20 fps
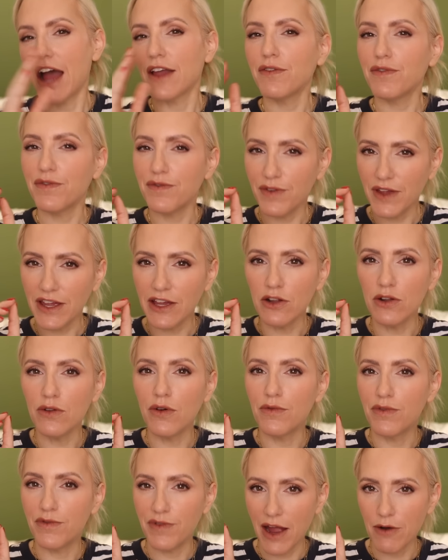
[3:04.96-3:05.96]
I
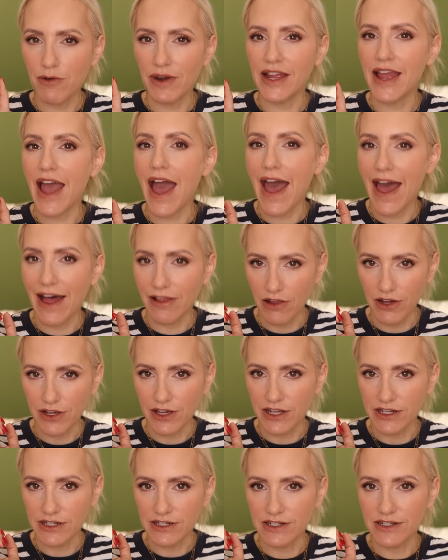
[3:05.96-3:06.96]
feel very
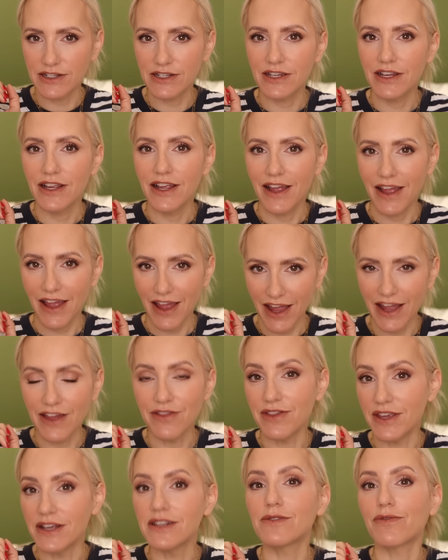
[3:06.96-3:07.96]
elegant
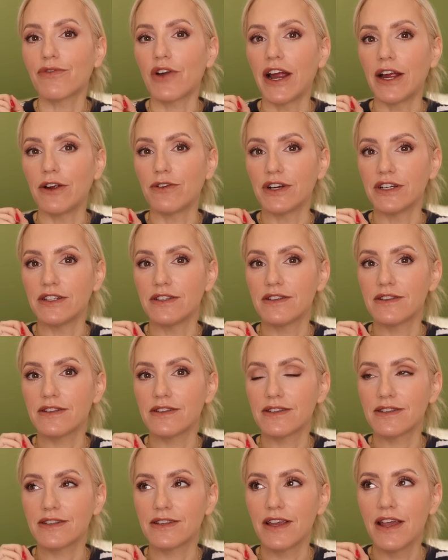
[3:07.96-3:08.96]
in this
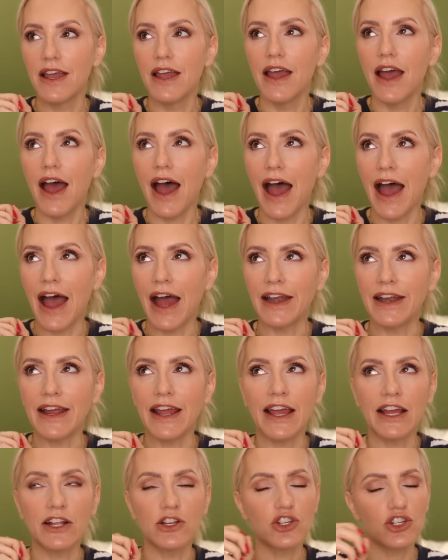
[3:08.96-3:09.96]
fragrance, and
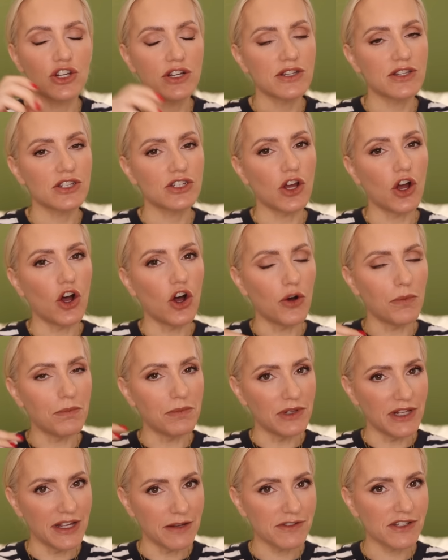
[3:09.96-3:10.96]
it just
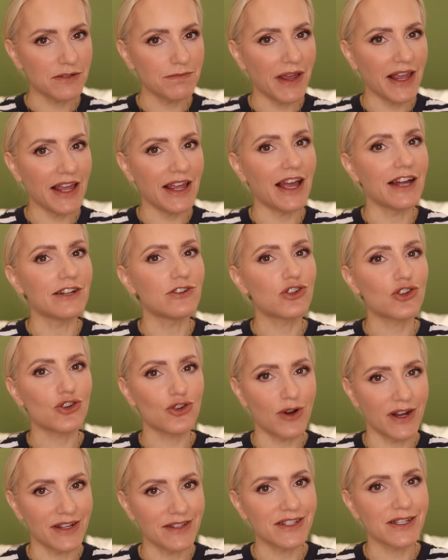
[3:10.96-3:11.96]
uplifts me and
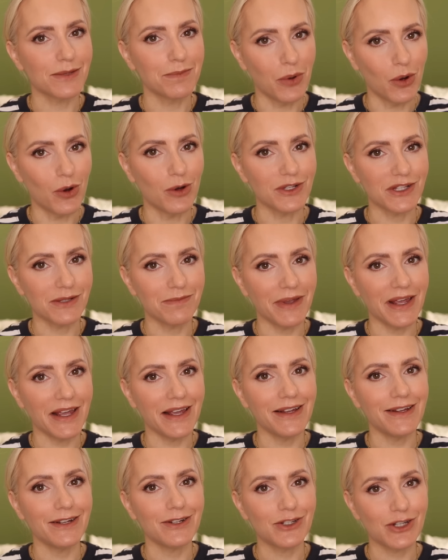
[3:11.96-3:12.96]
transports
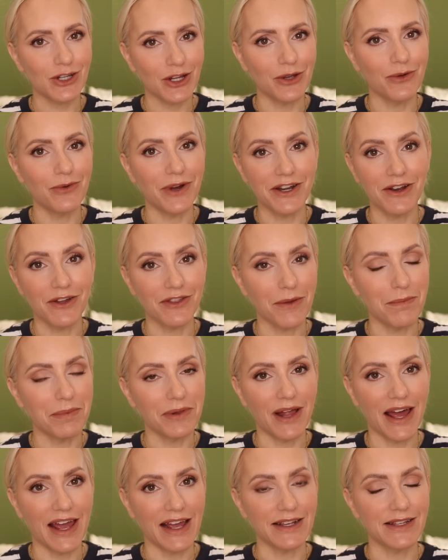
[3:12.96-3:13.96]
me to another
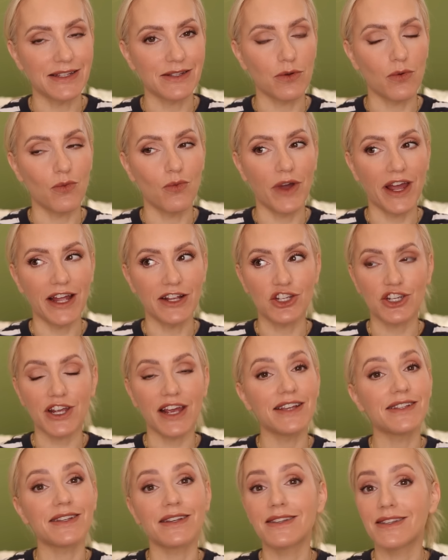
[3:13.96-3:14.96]
place, which
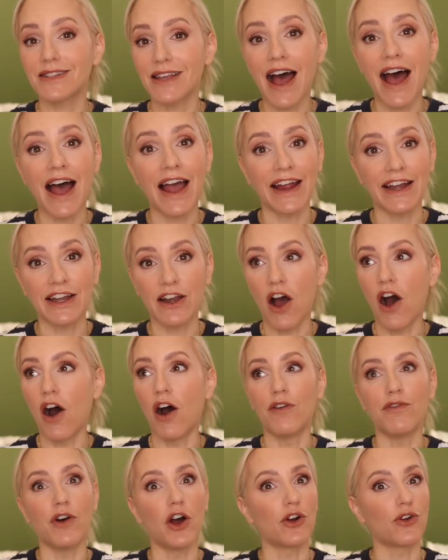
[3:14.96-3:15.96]
is a sign
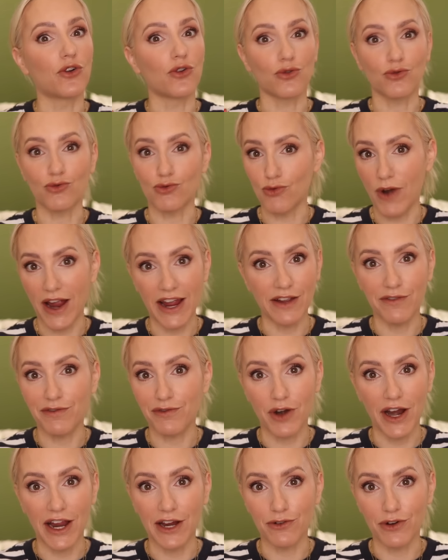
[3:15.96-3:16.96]
of a great
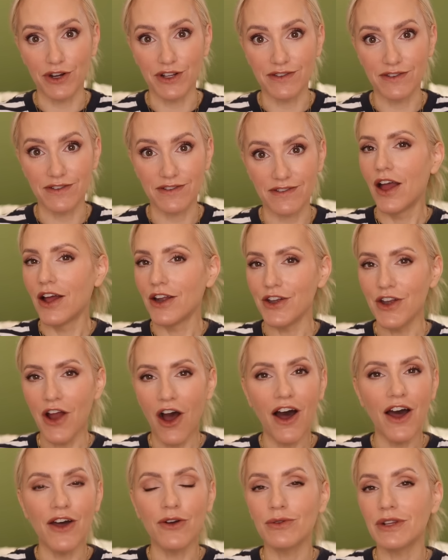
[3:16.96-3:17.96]
fragrance.
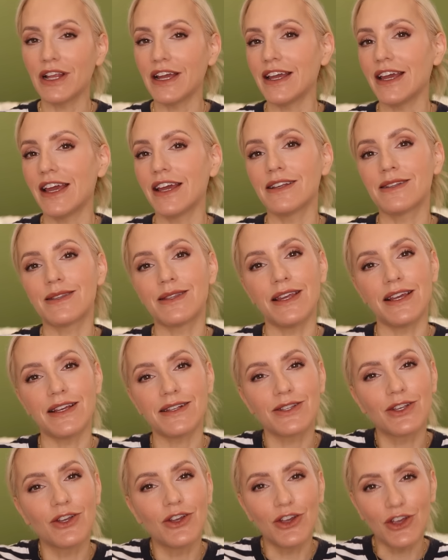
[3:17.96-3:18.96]
Not only is
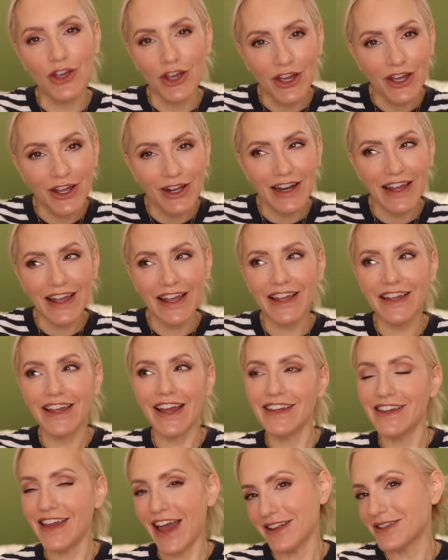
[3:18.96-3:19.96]
this
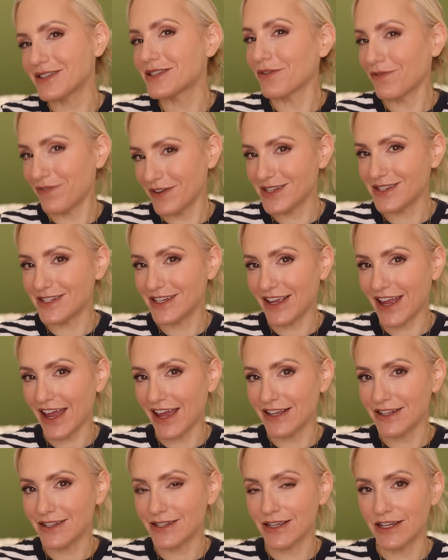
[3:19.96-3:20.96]
girly yet
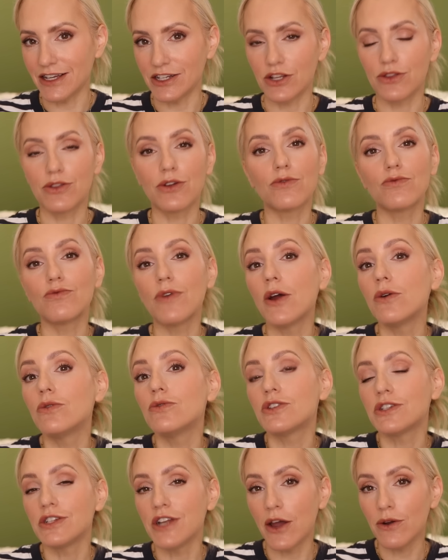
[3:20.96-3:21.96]
sophisticated, the
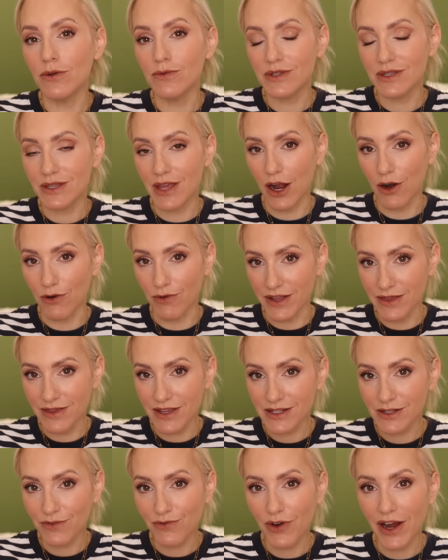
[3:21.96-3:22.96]
rose notes that are in
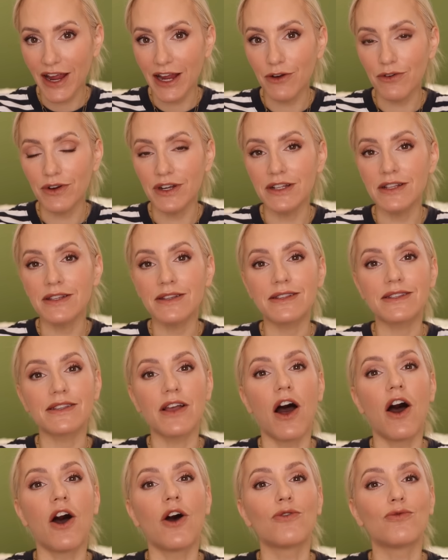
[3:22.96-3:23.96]
this fragrance
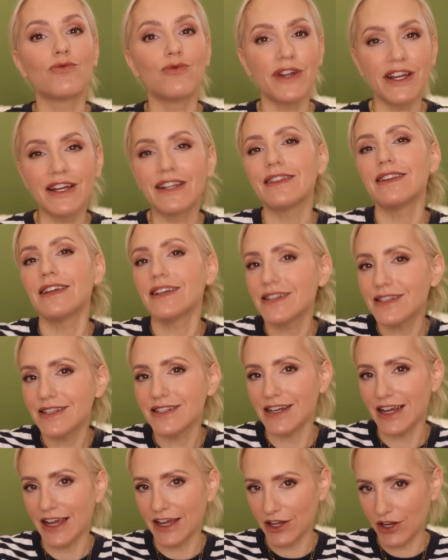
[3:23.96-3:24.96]
are
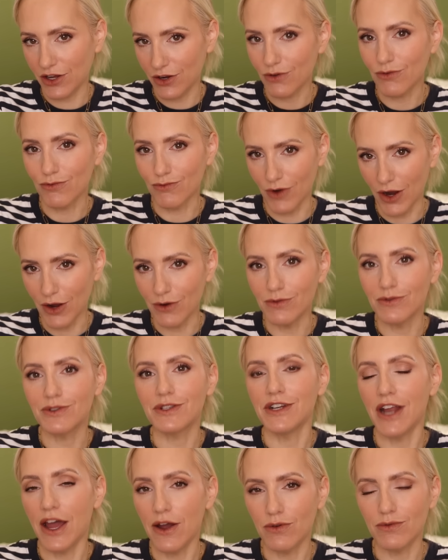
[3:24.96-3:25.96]
realistic rose
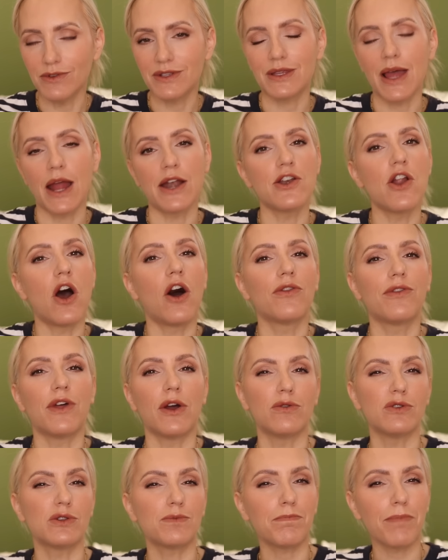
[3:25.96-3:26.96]
notes. They're not
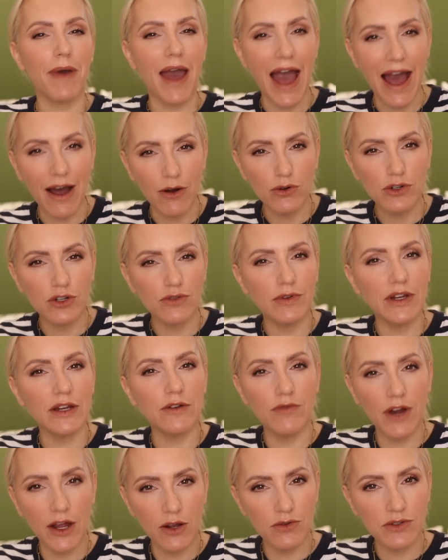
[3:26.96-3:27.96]
those powdery
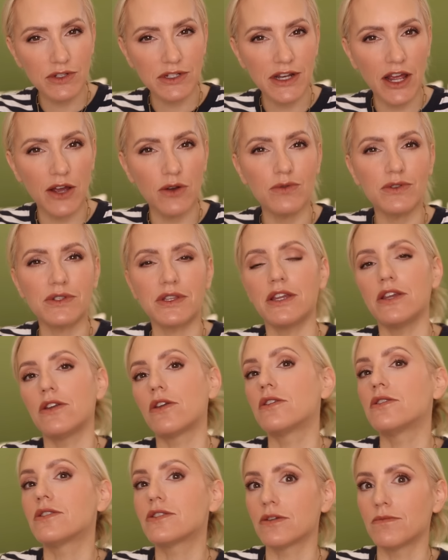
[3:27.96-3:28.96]
rose notes that you
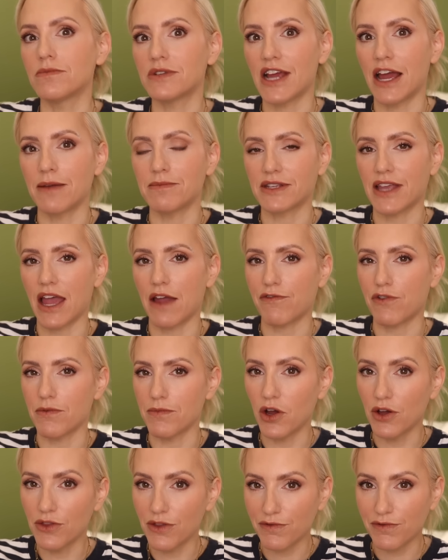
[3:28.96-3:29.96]
can sometimes get from
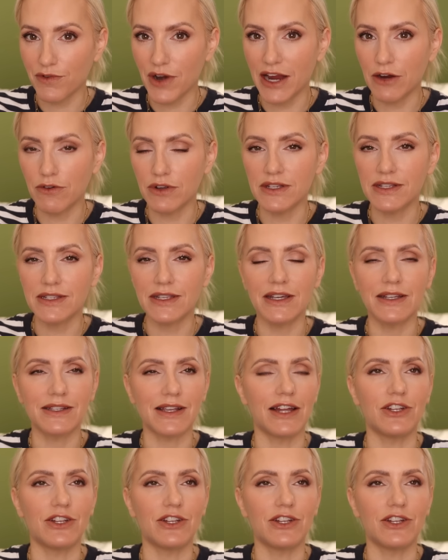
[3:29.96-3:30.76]
other fragrances.